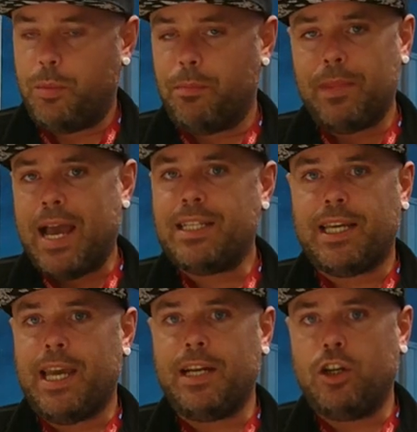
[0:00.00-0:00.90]
but
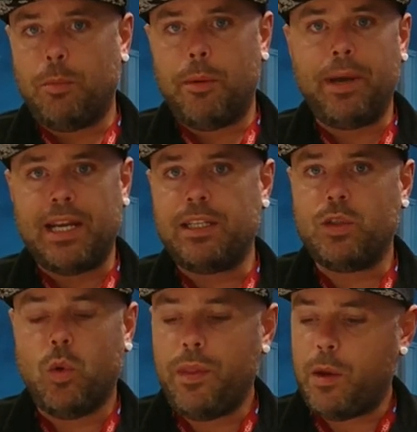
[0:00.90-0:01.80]
Isaac Hayden come up against
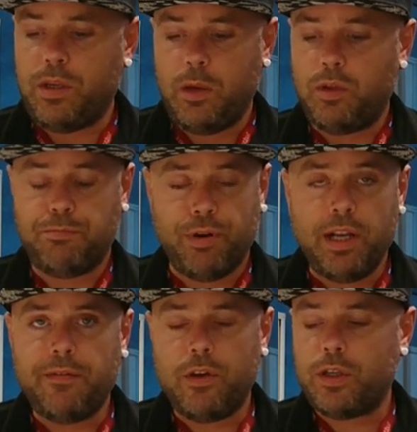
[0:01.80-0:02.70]
his own there. He was
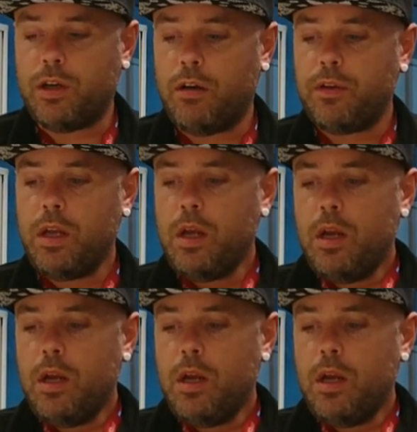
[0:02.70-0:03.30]
brilliant first half.